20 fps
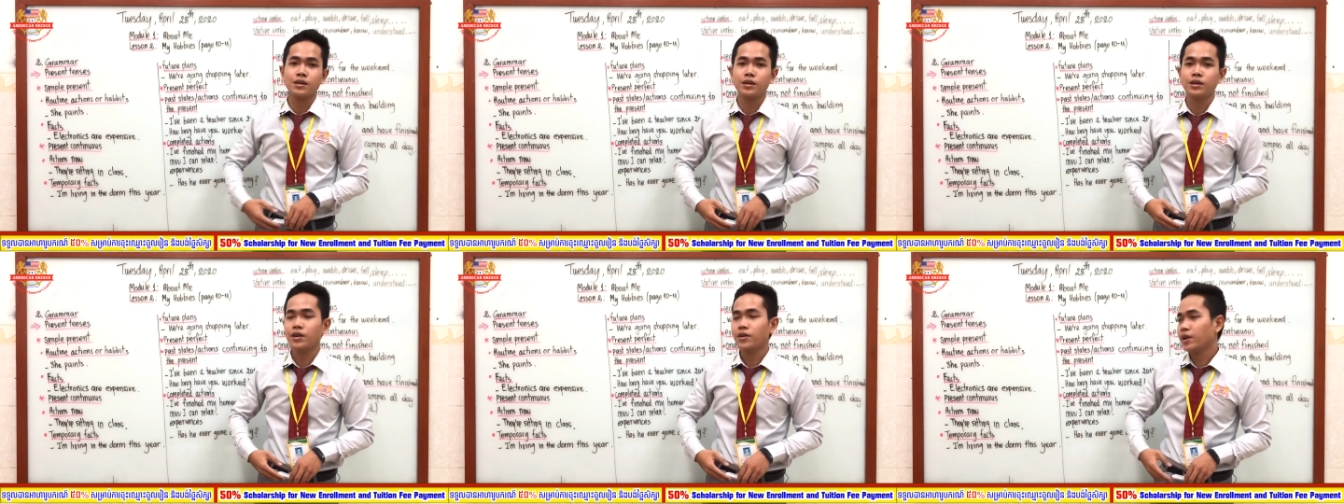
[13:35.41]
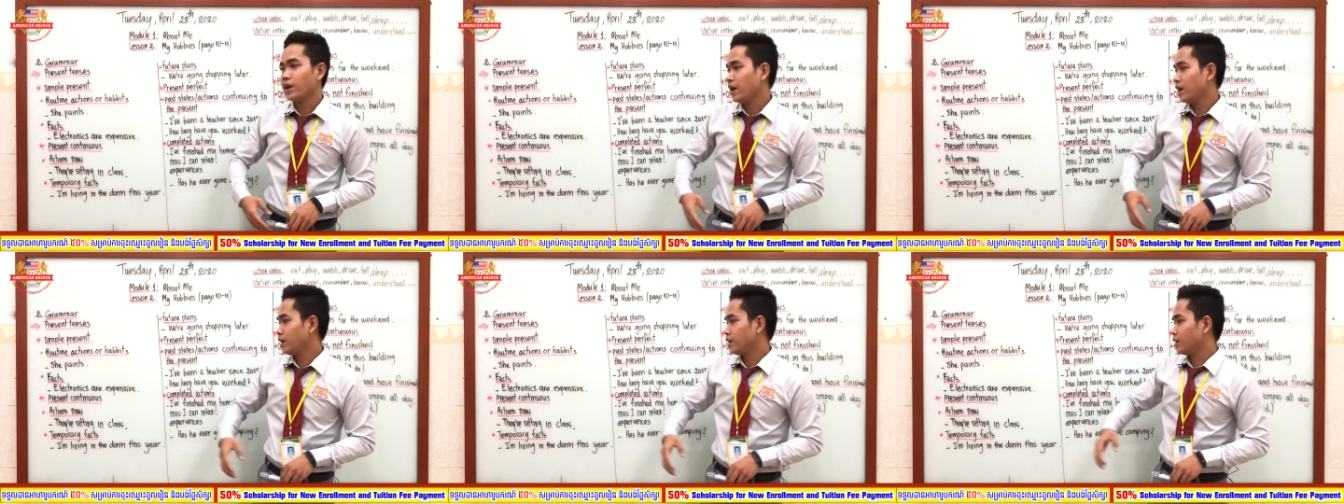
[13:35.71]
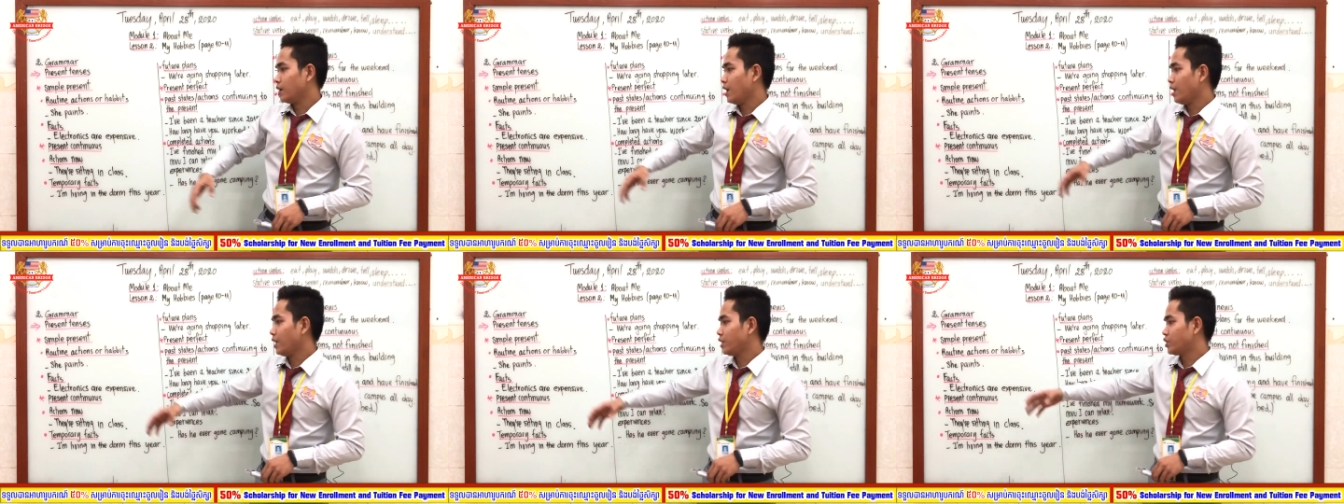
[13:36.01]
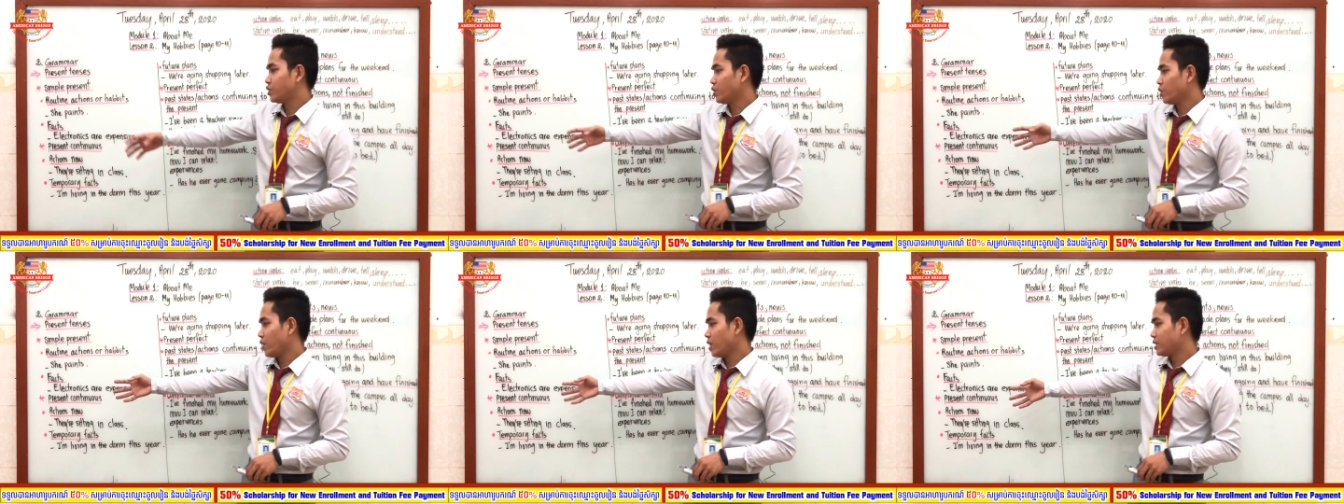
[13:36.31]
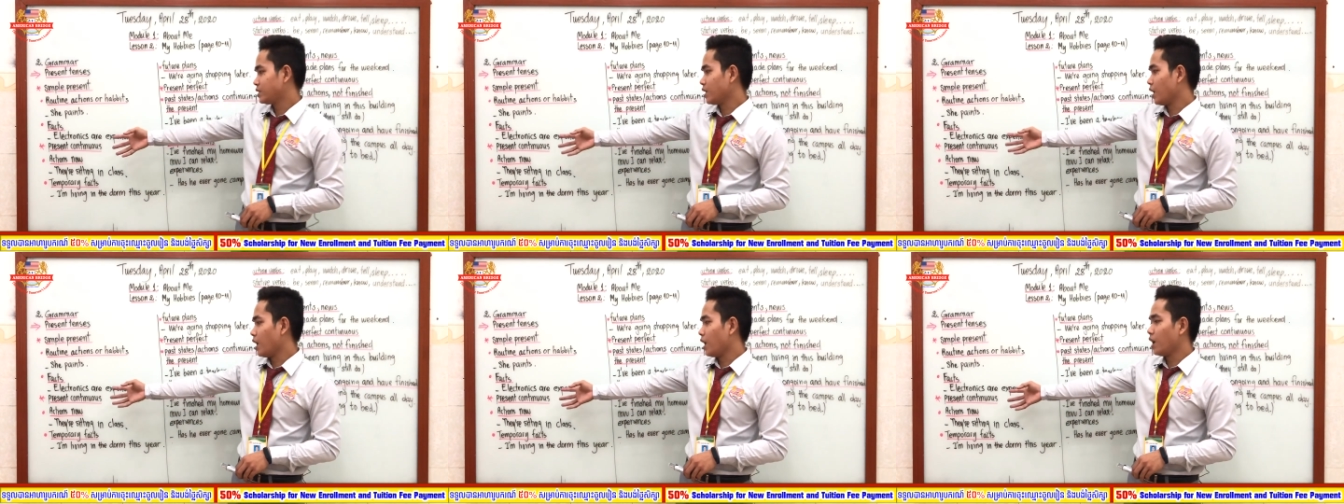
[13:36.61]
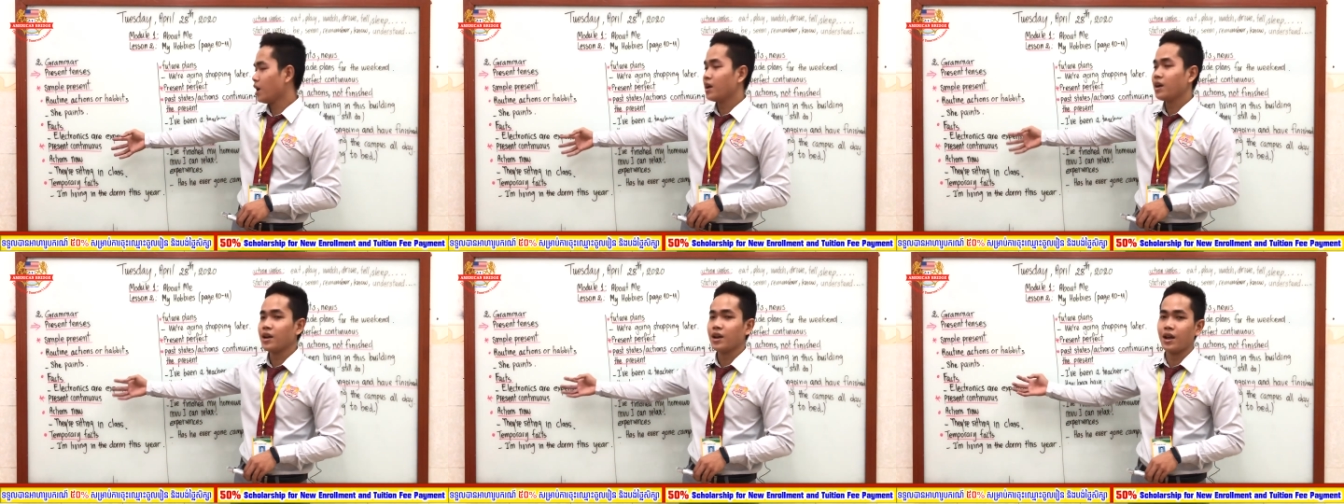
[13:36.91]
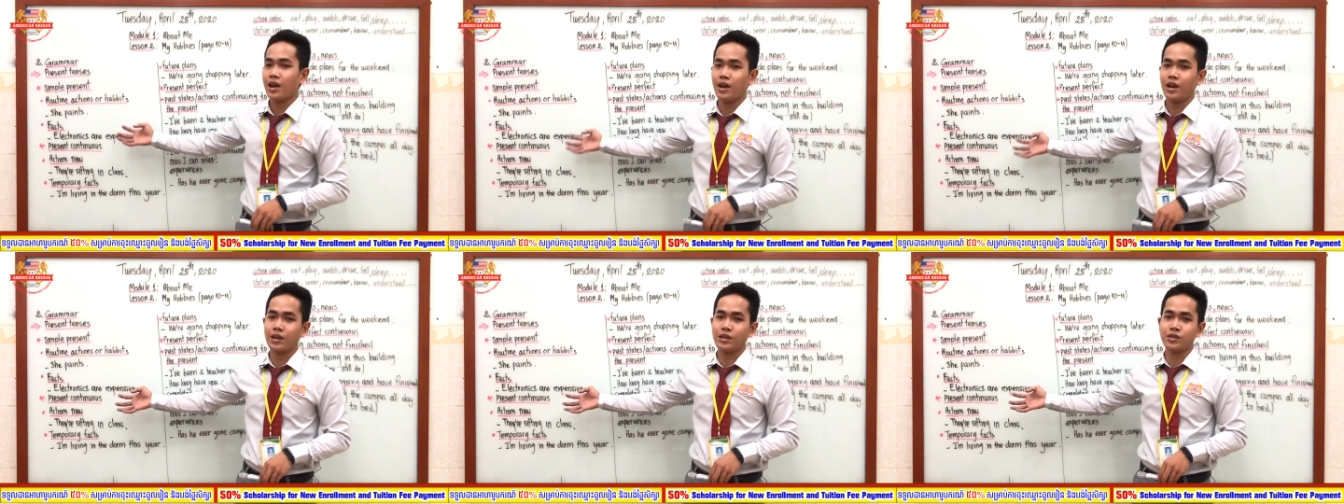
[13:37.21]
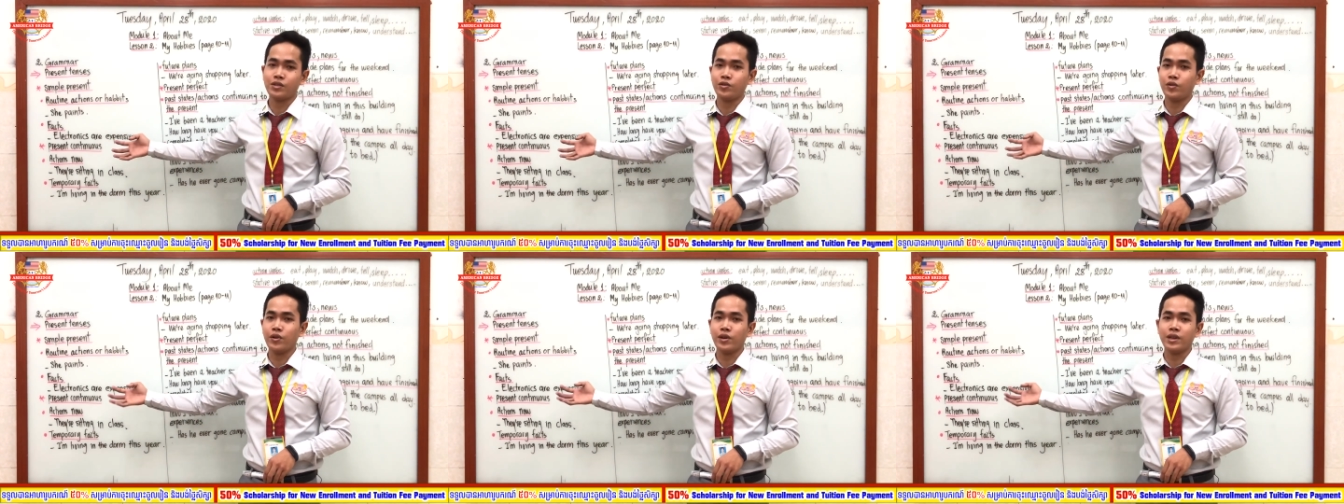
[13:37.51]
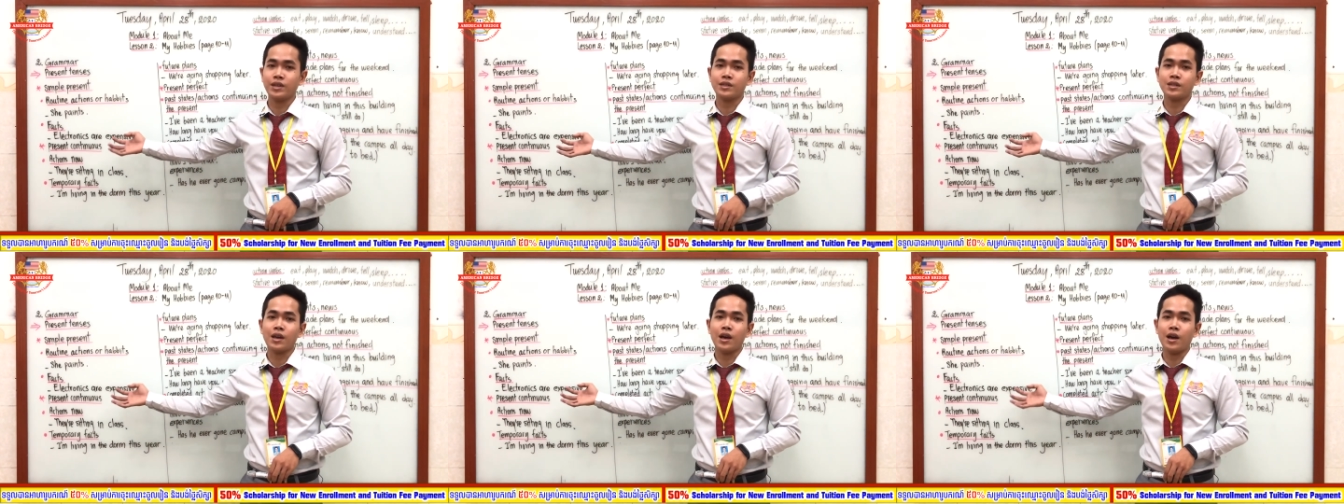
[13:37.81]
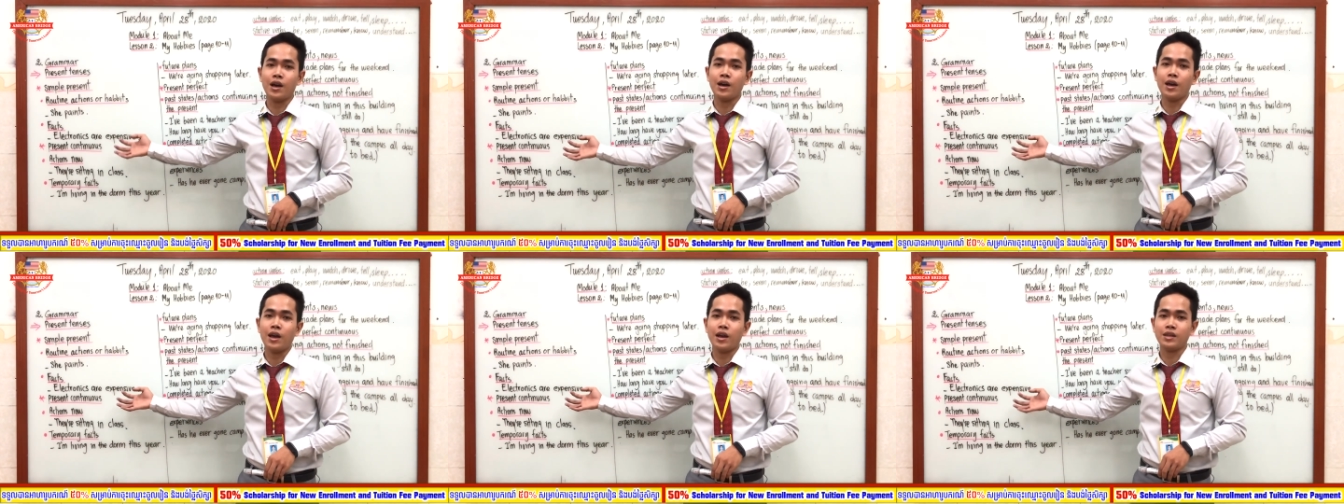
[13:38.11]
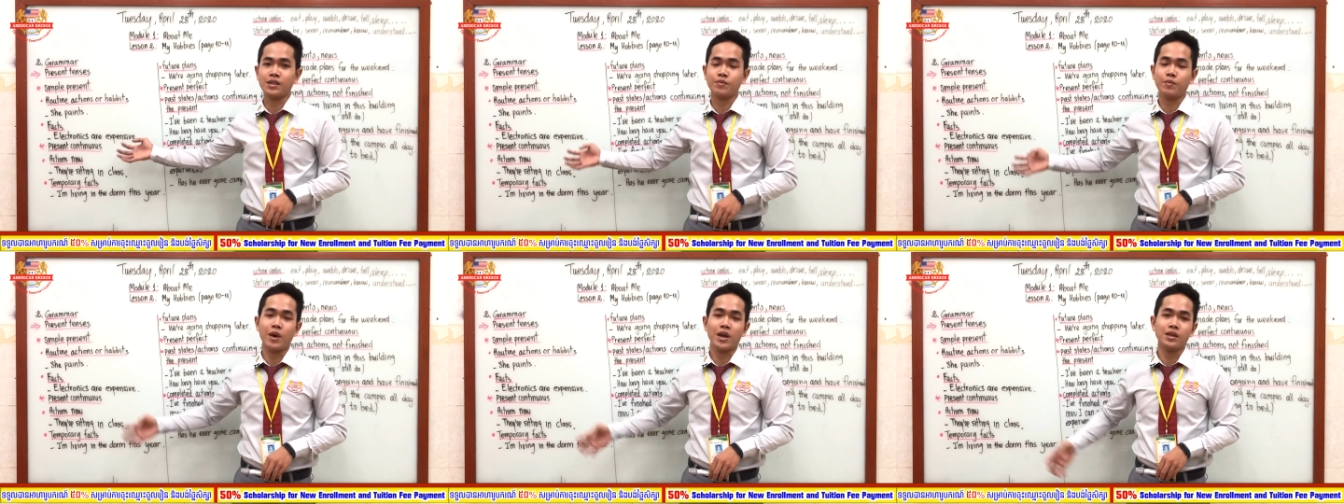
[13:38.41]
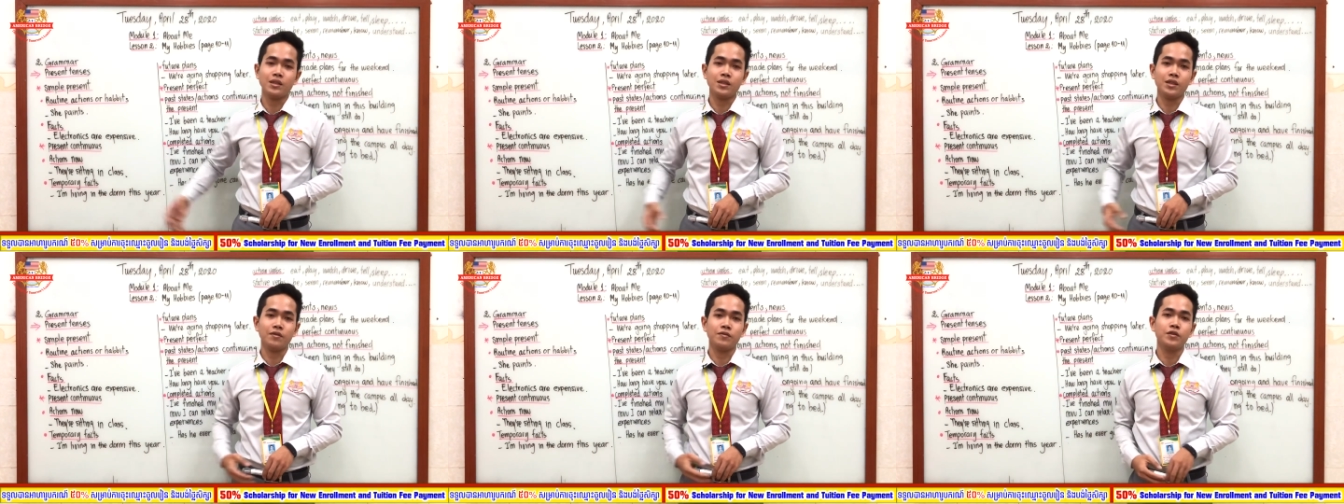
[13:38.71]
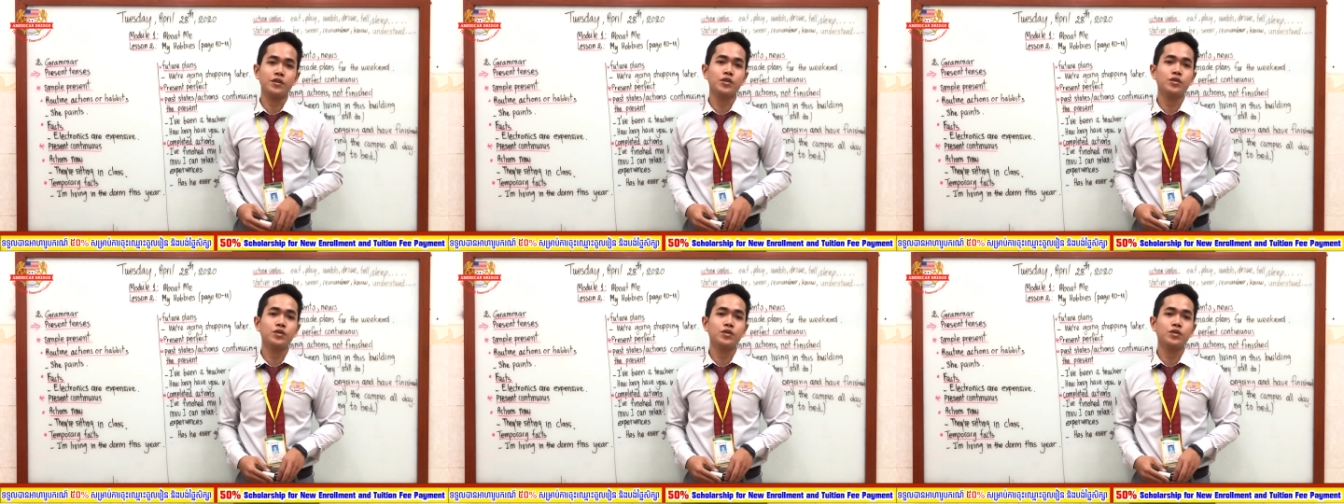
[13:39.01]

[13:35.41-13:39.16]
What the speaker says: Like electronics are expensive.